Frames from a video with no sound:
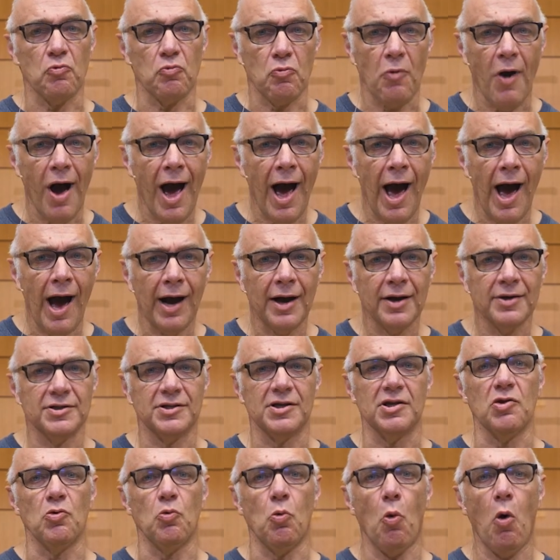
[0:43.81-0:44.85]
rocks
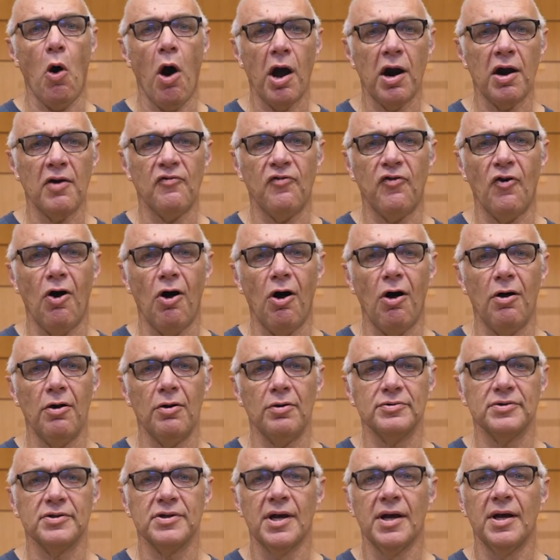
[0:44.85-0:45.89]
and the
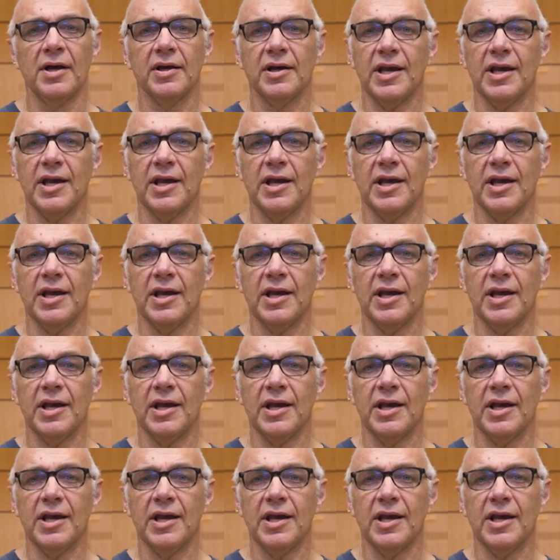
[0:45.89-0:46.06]
waterfalls,